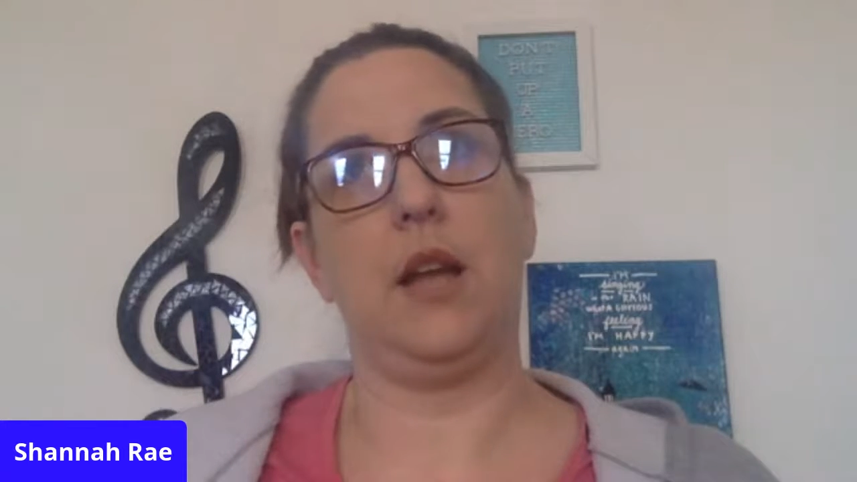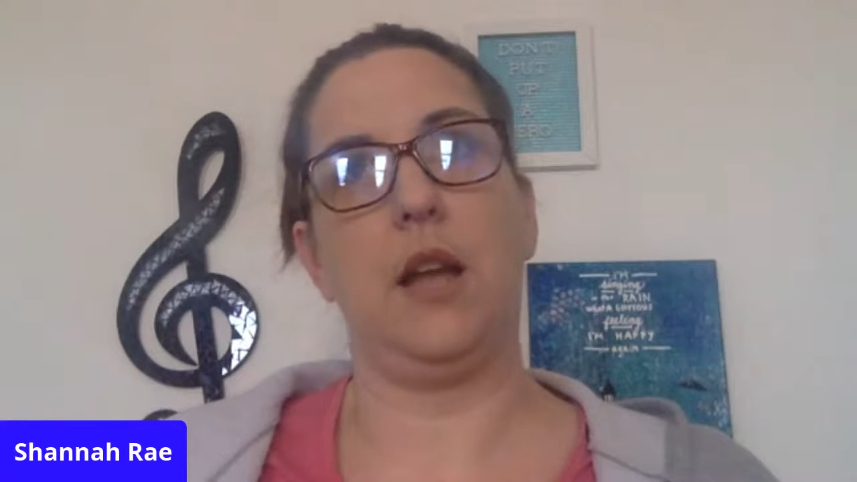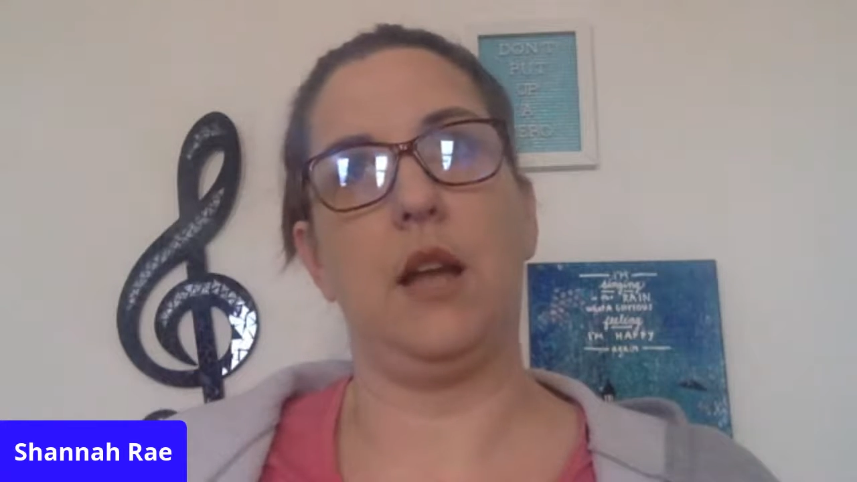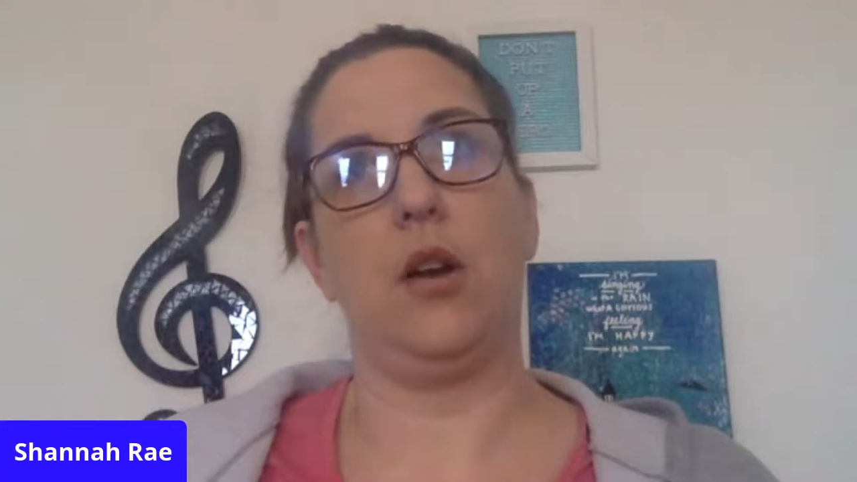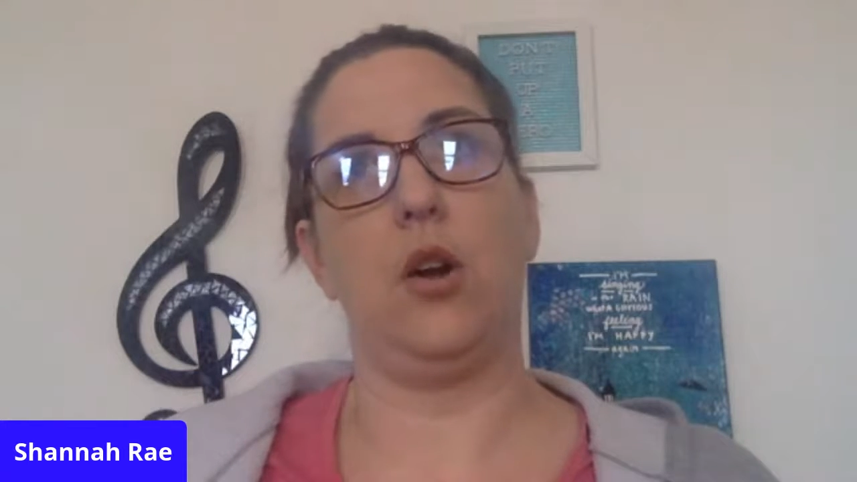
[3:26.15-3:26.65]

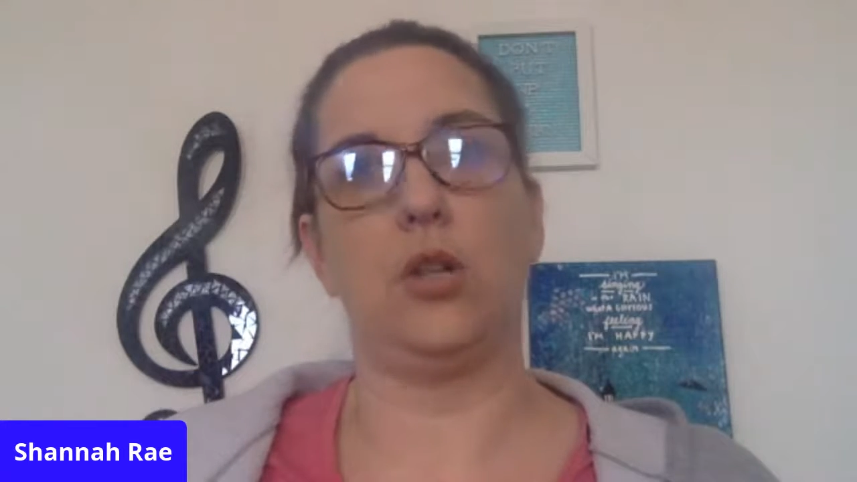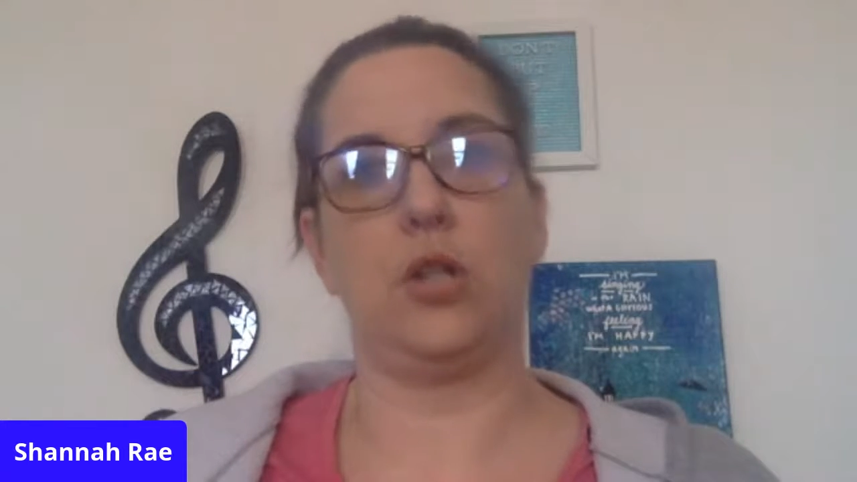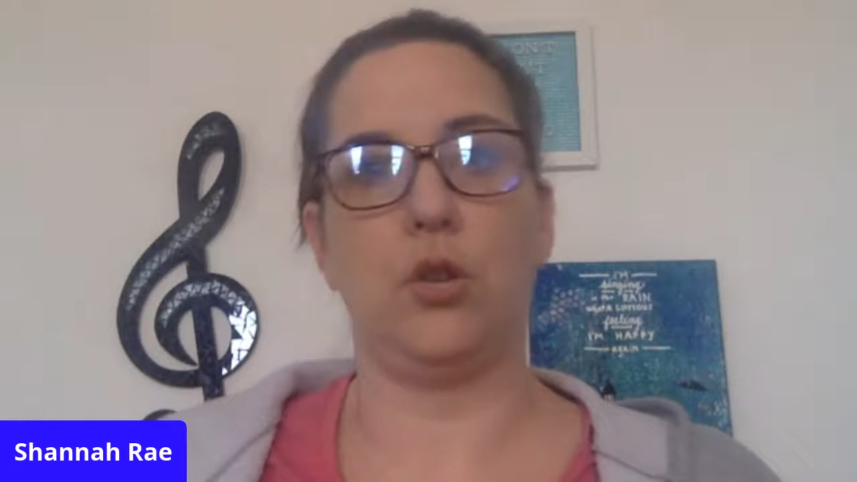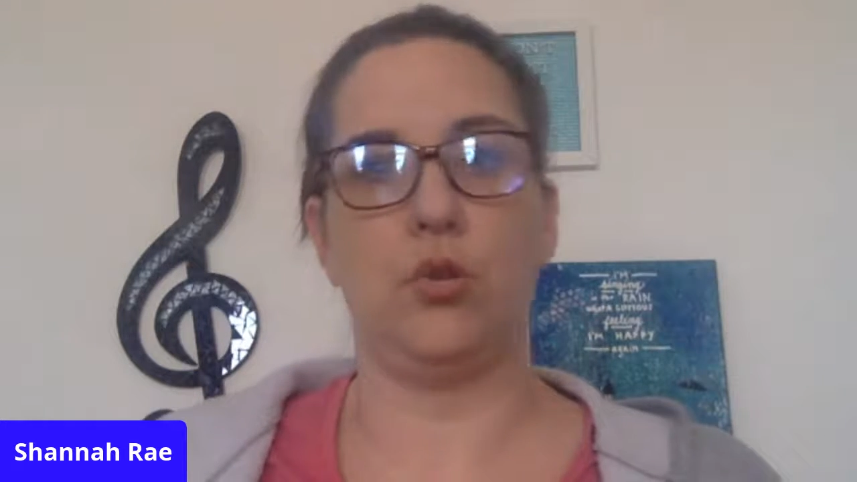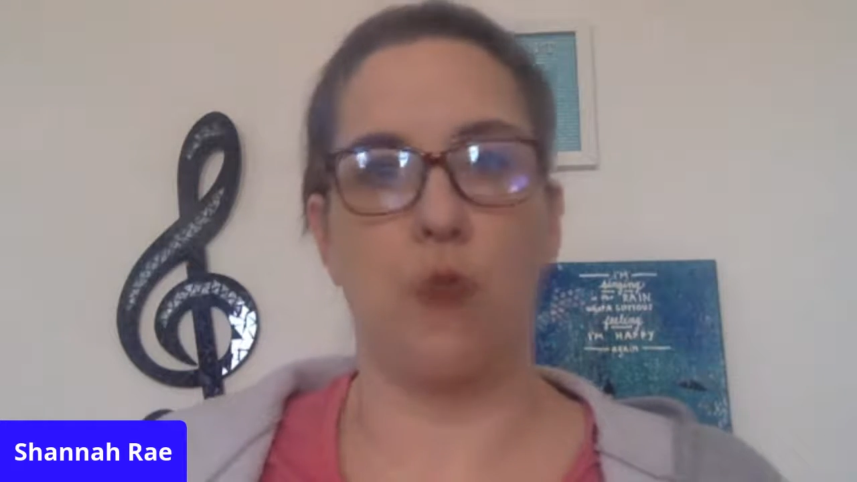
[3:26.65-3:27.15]
and
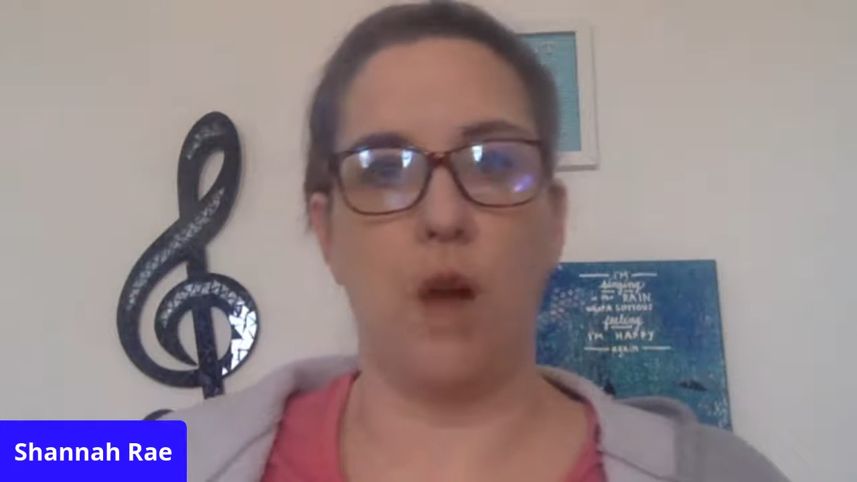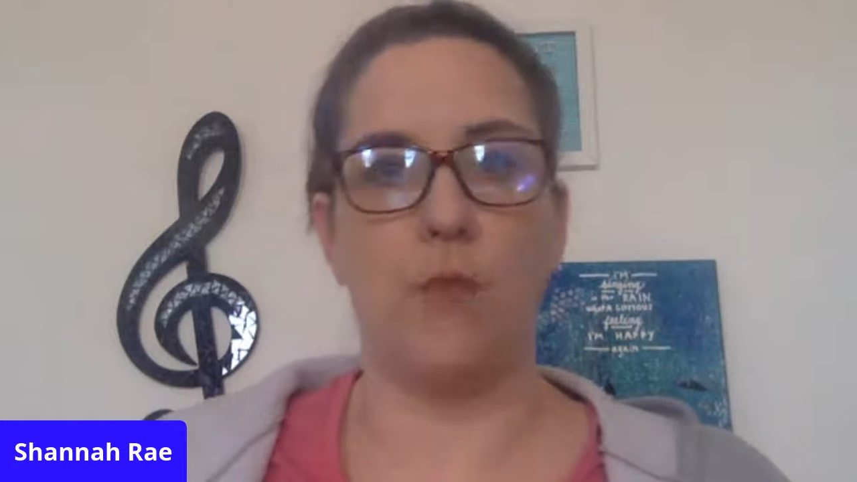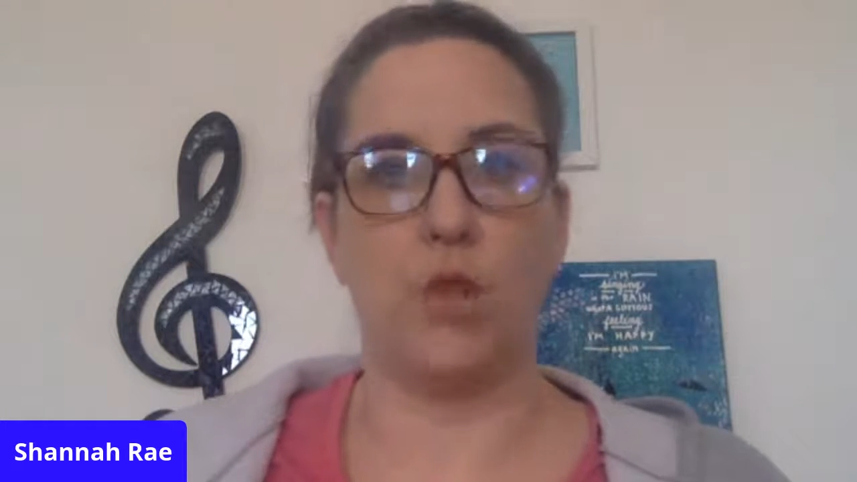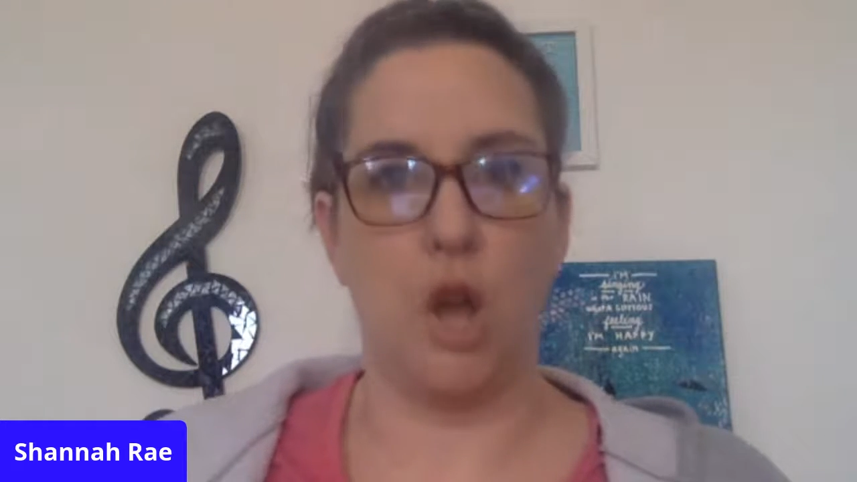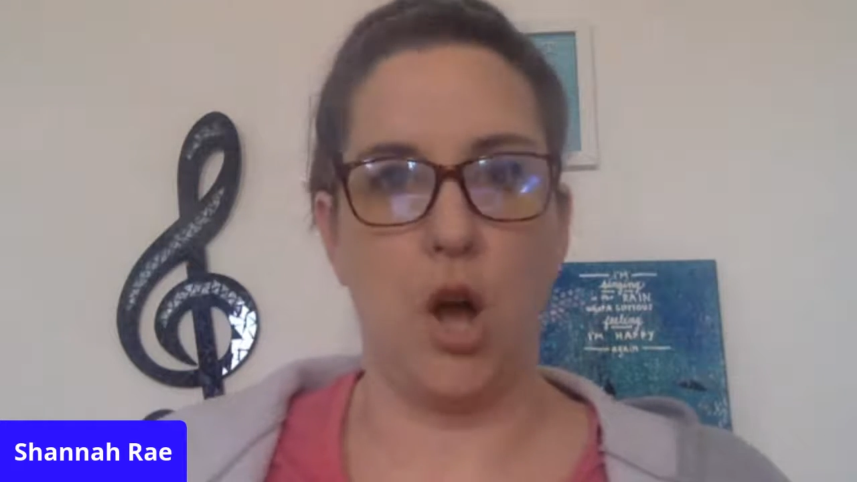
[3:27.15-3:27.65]
also
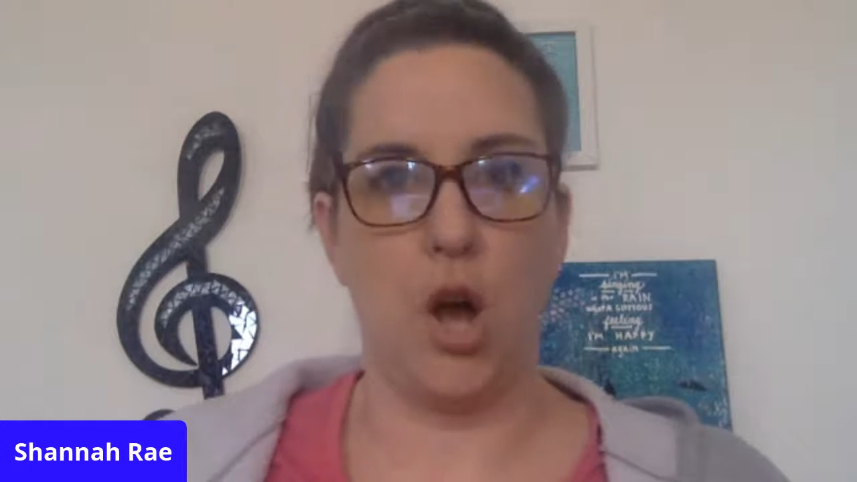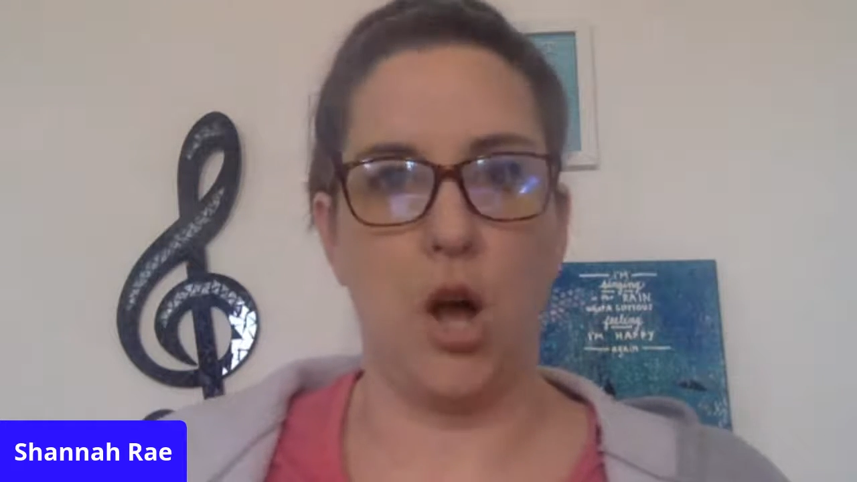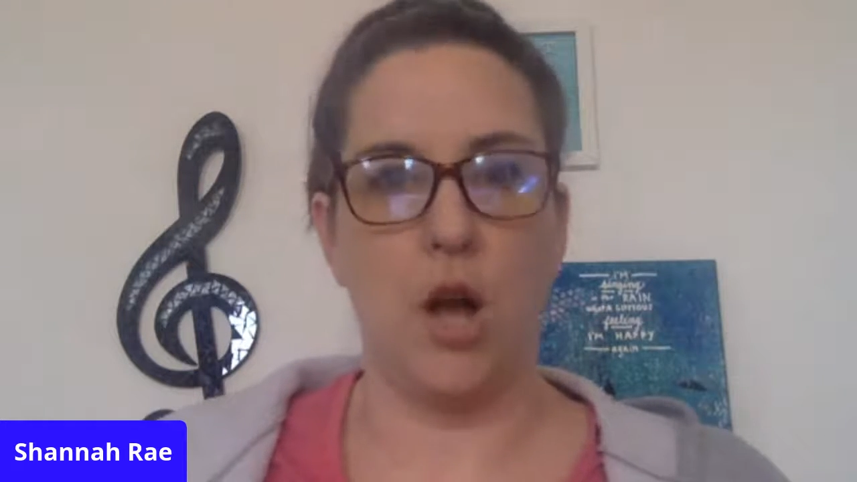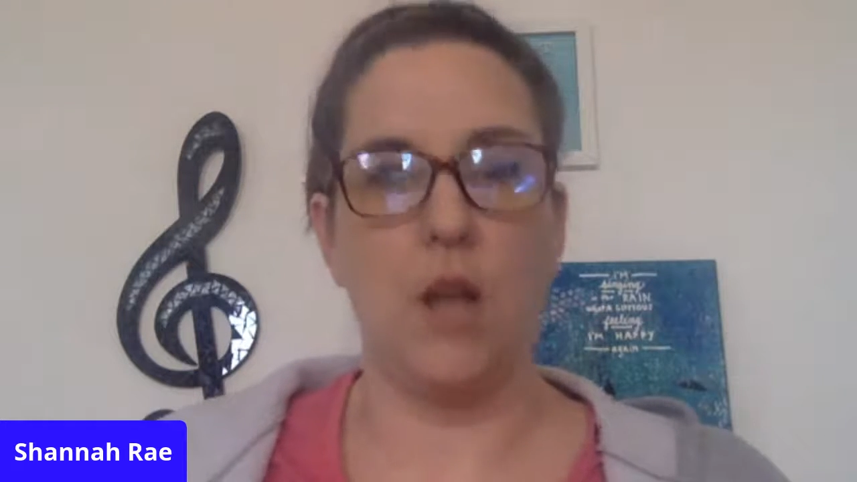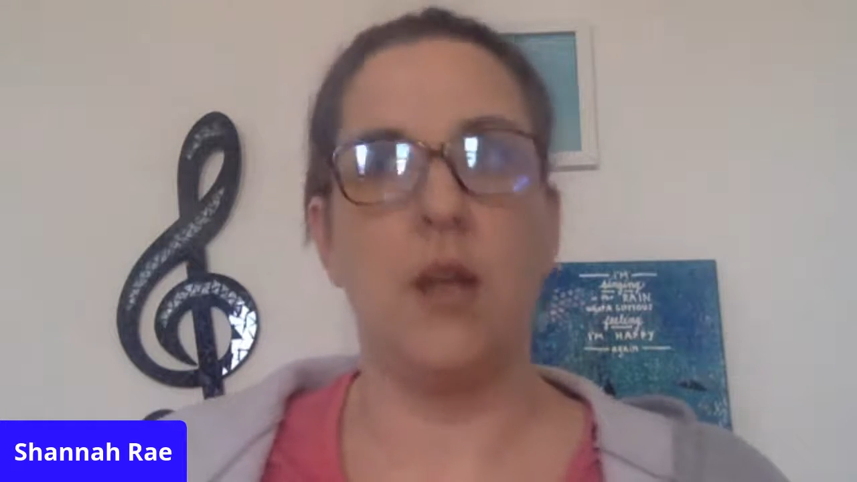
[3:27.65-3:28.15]
drop
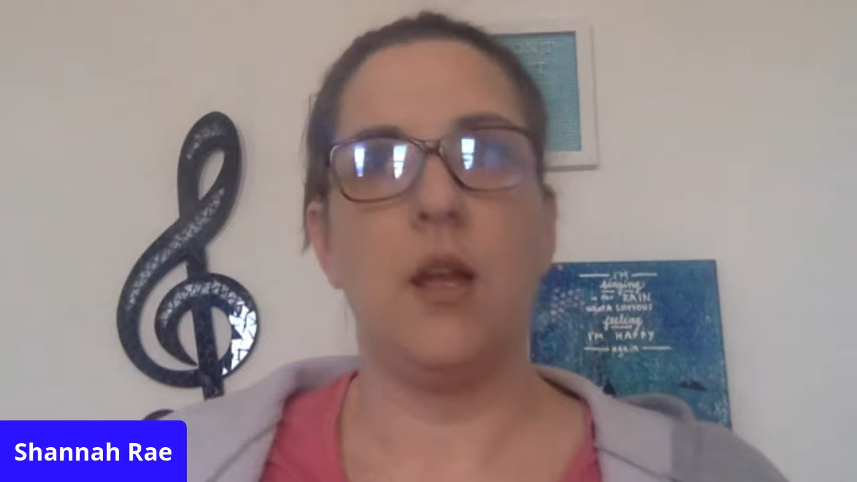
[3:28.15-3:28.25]
jaw.